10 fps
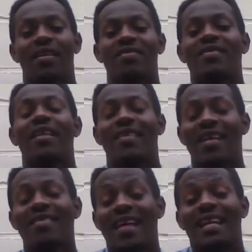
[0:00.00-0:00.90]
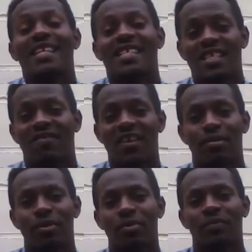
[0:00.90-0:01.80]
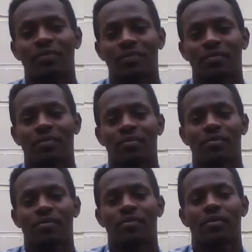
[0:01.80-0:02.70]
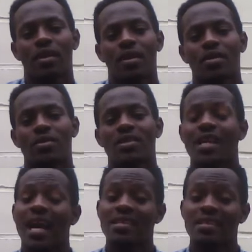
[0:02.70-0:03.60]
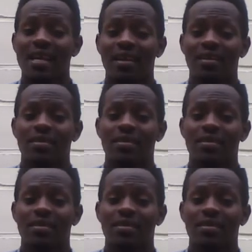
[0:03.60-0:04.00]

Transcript: than is feasible. So discussing style.